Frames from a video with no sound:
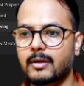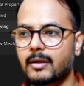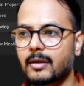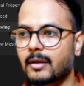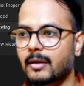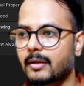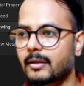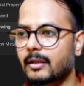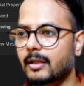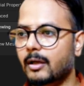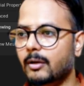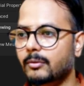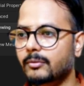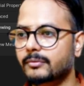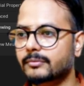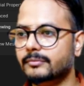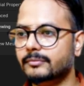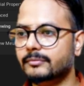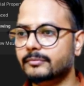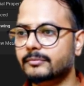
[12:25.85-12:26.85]
now
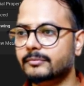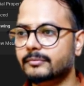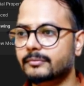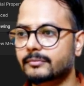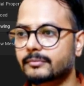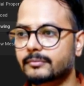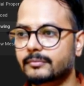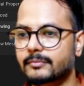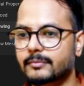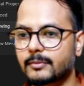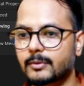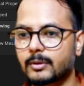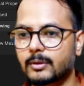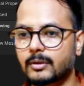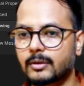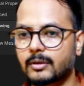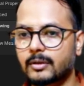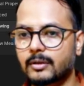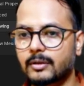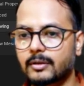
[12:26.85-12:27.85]

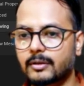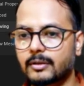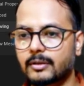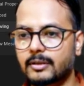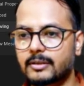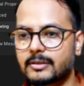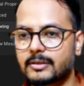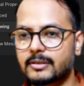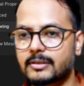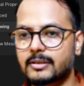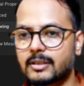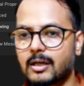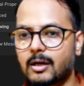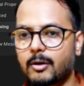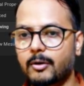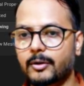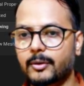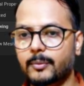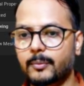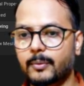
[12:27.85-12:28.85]
this is how it
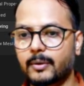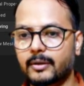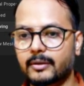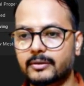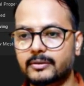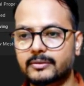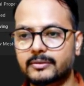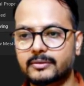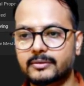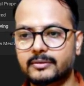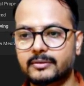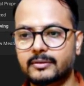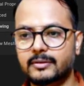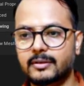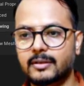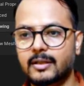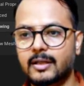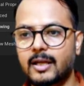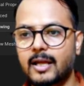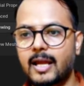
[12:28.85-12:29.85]
works
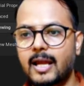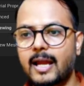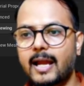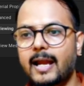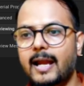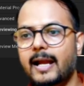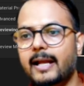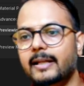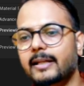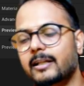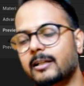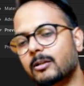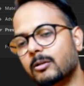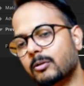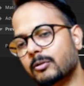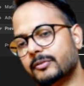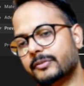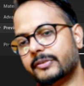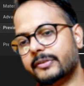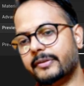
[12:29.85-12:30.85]
and it
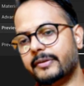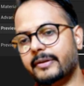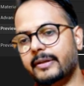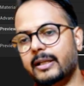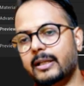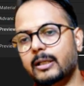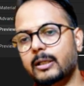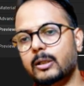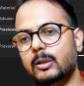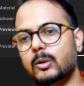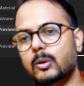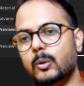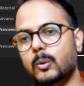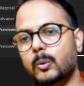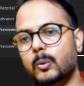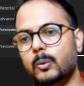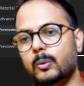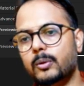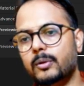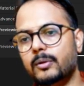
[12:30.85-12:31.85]
looks really
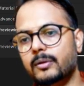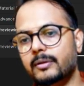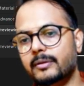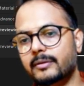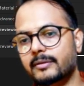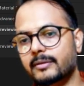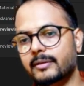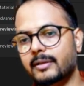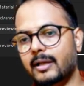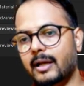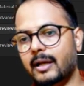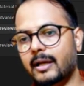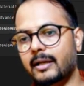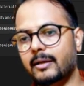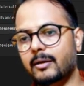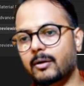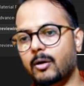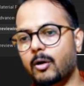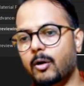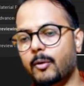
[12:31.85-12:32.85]
cool i
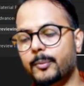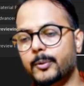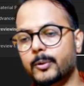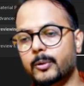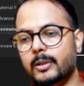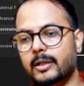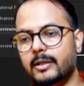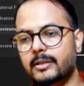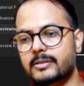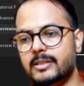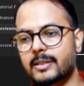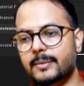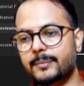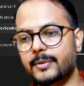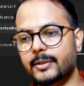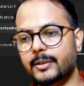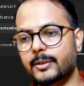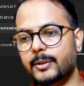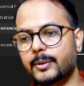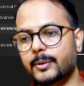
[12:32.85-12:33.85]
hope you learned something
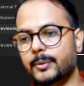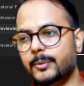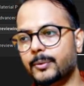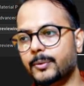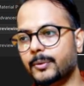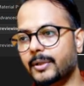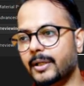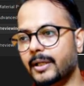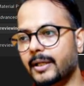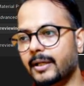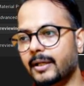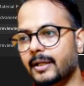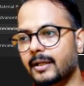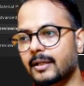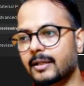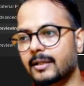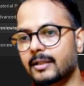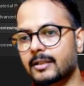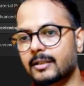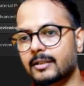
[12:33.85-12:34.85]
new today
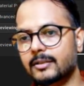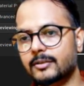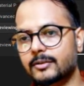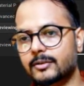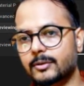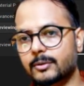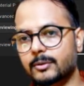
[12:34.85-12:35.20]
so